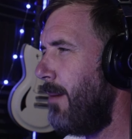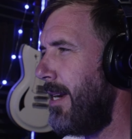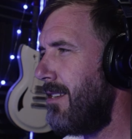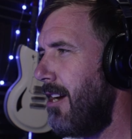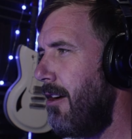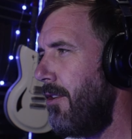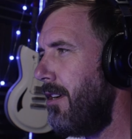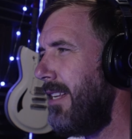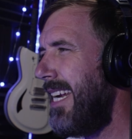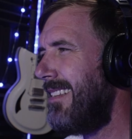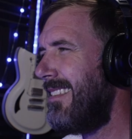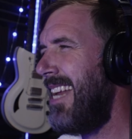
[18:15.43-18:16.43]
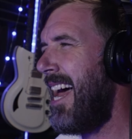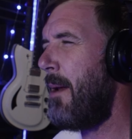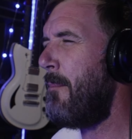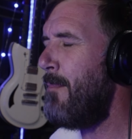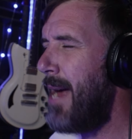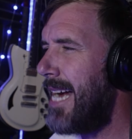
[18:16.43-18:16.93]
I mean, tonally, it's not a
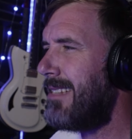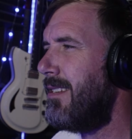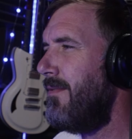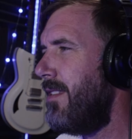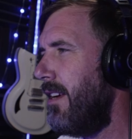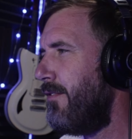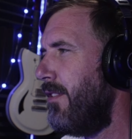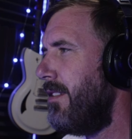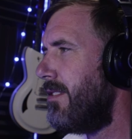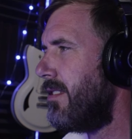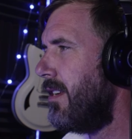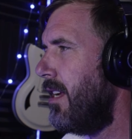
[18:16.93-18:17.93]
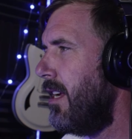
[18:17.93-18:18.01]
massive difference.